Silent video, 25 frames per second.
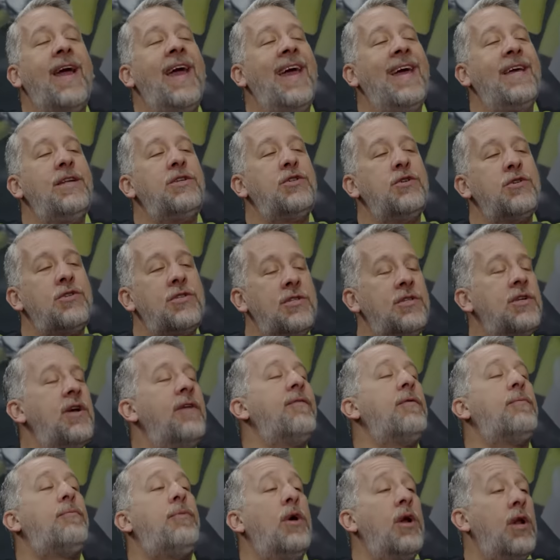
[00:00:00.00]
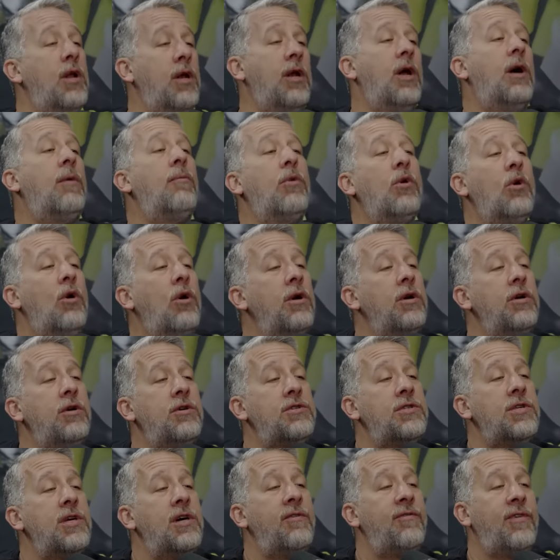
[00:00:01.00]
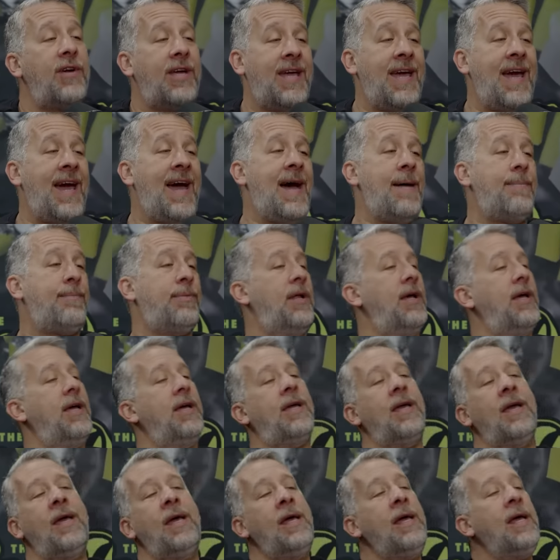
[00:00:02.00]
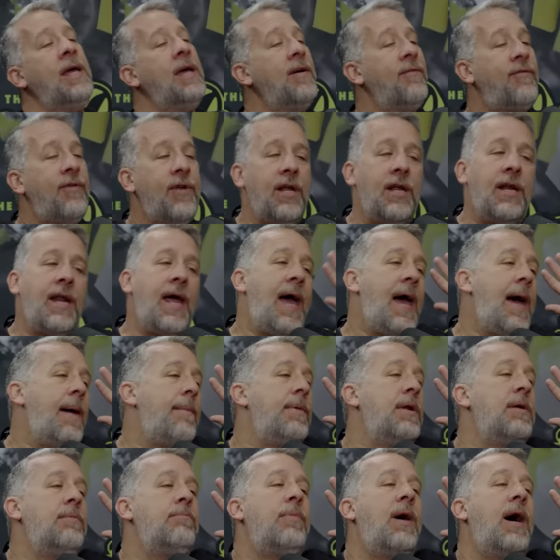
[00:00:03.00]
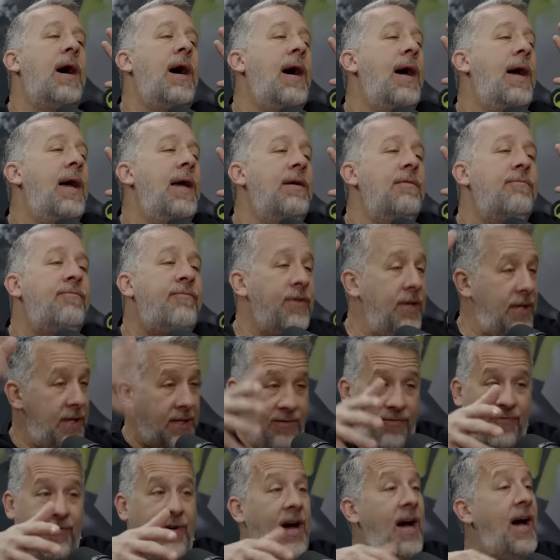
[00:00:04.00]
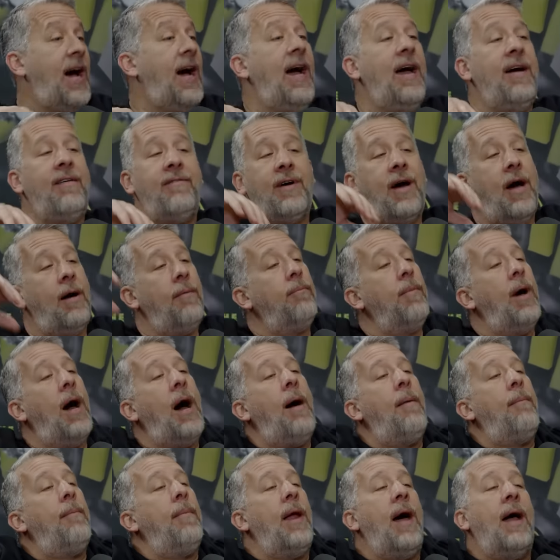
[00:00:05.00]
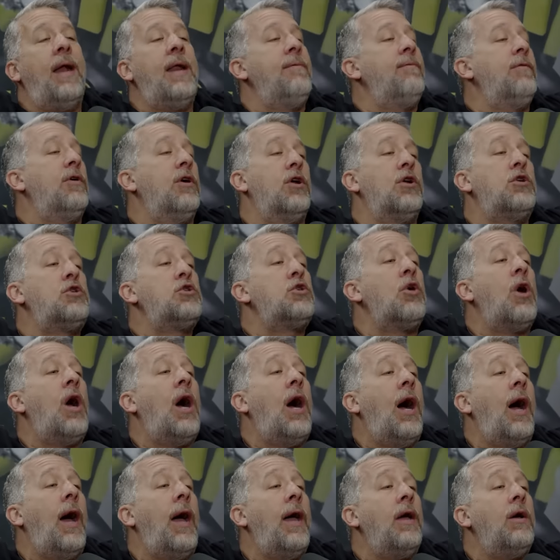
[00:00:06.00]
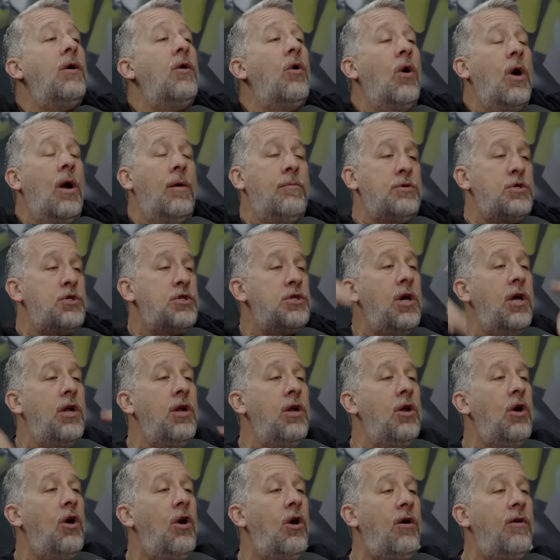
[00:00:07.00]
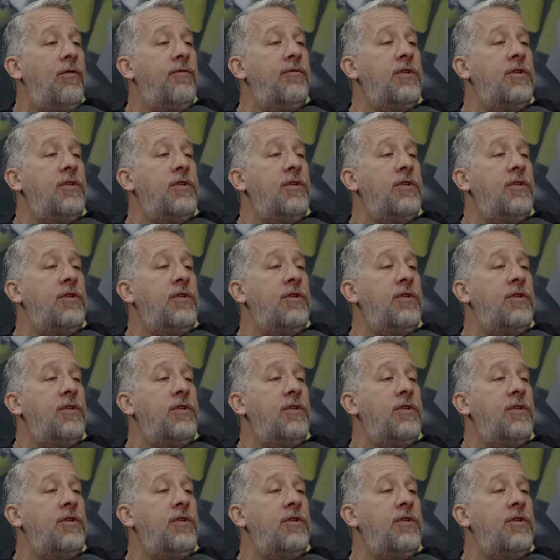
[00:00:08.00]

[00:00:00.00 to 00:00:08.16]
age your? Did you ever put a number on yourself? A cap? Like if it ain't happening by fifty five, I'm I'm not even gonna try. Yeah, I'm shutting off.